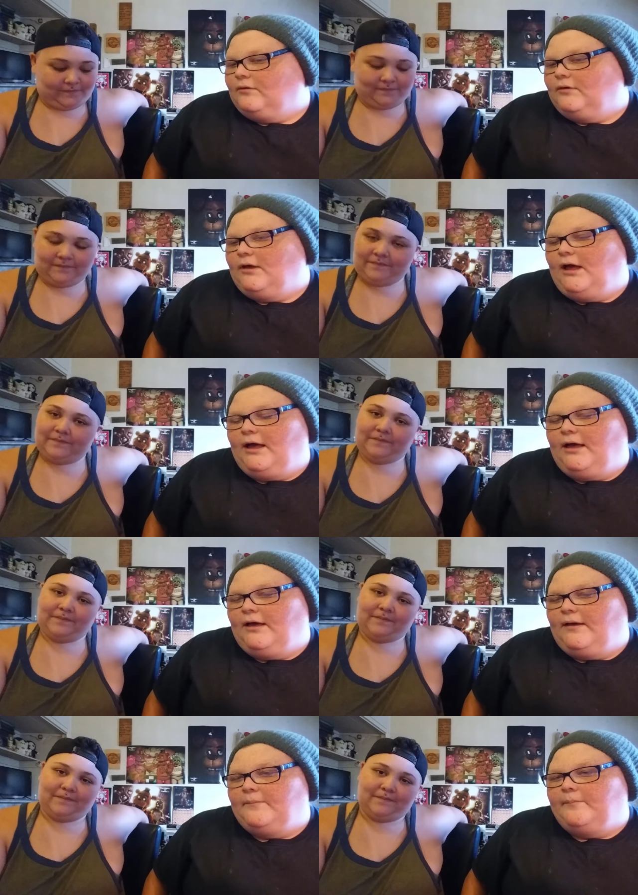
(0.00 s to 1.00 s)

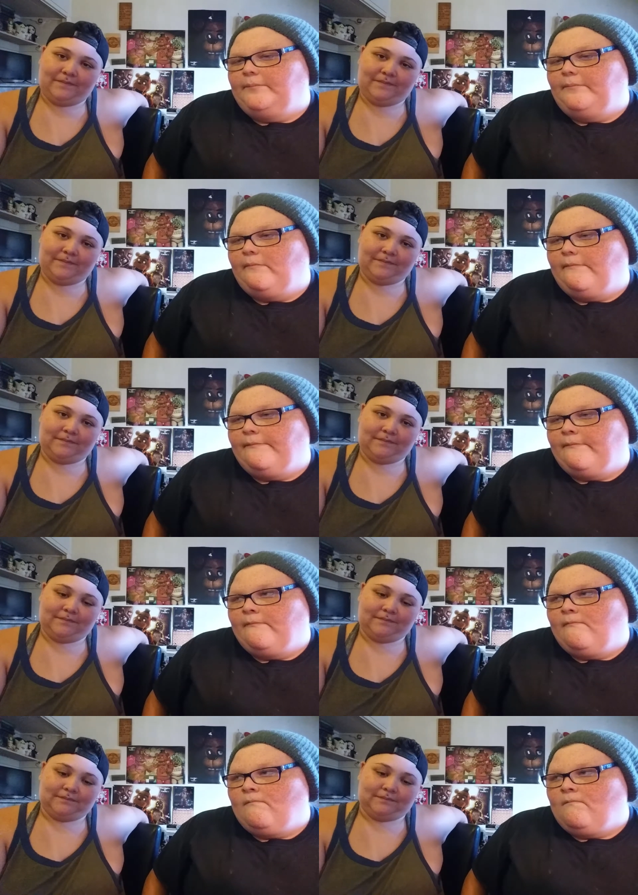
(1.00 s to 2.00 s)

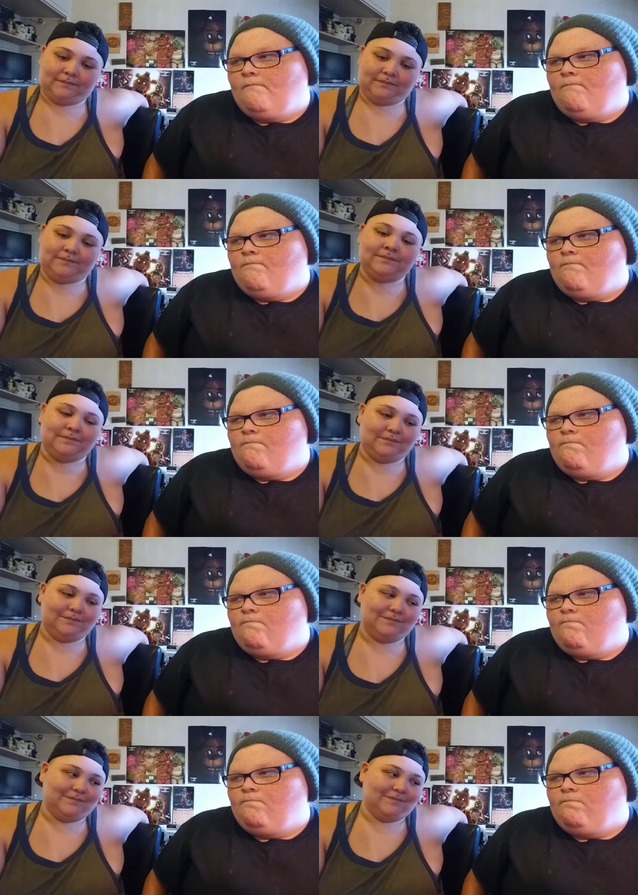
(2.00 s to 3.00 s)

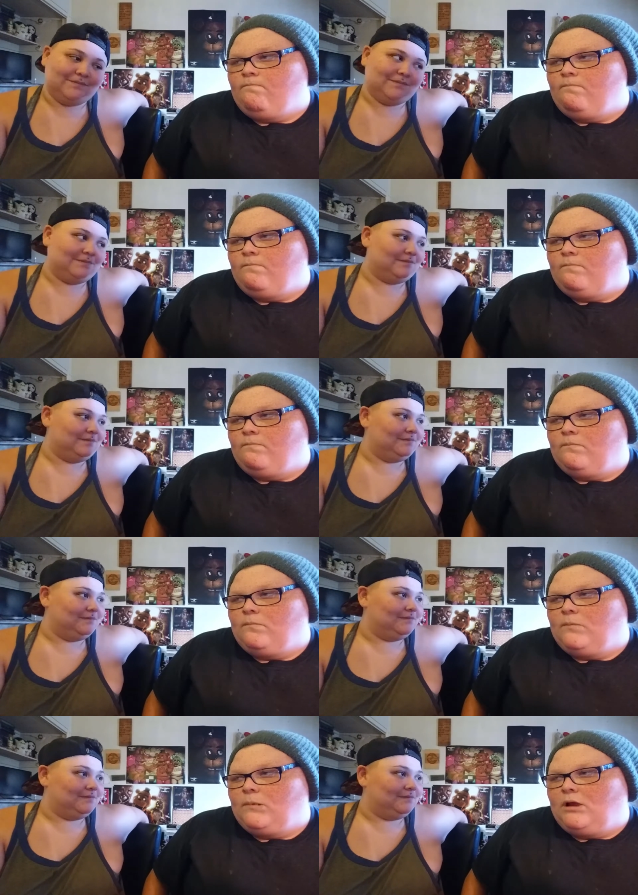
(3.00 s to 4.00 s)

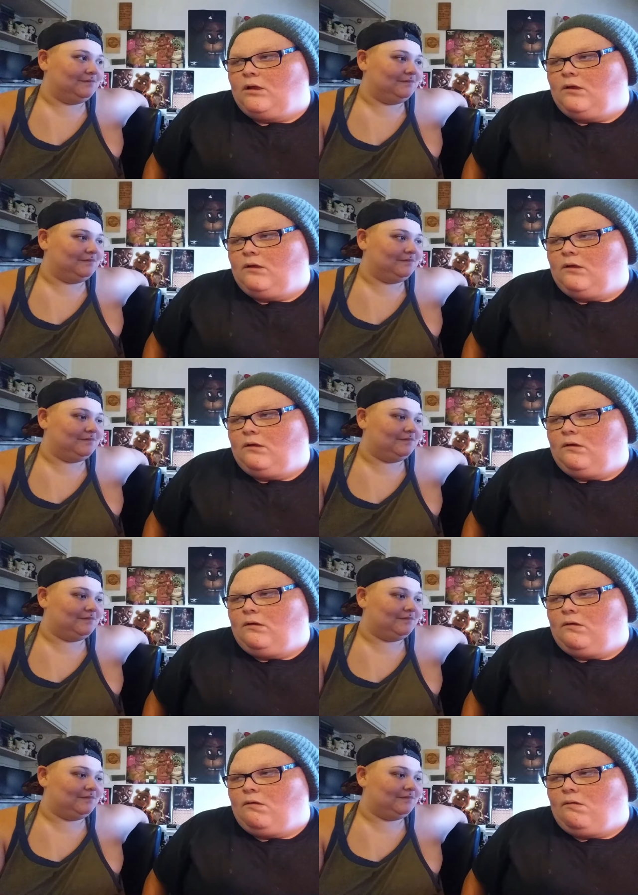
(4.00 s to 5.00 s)

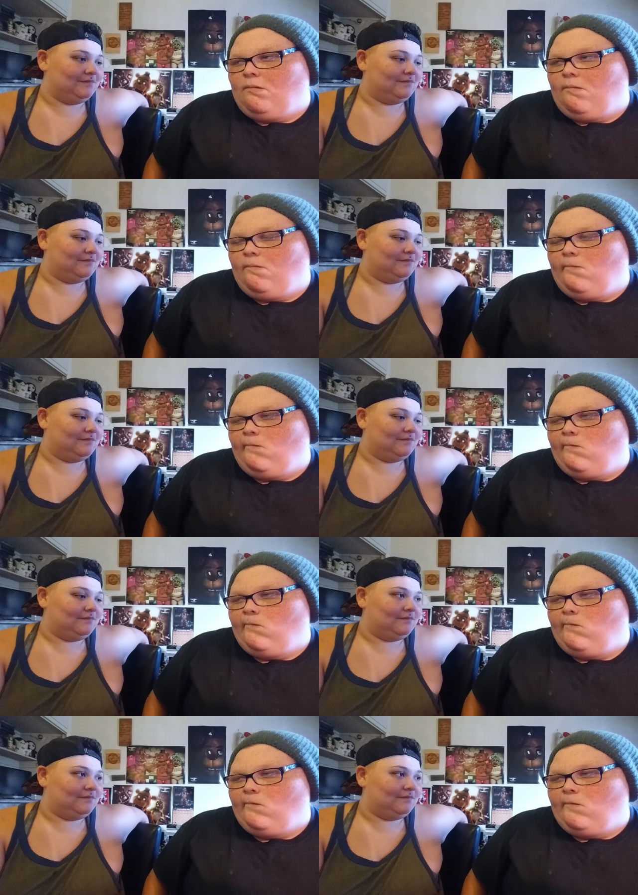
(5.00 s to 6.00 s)

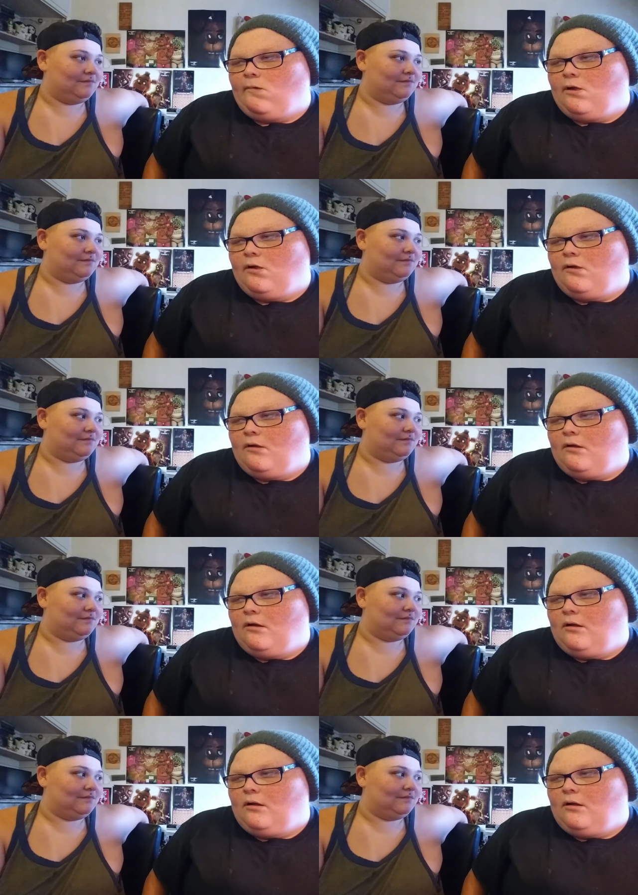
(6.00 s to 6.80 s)
(no one is talking)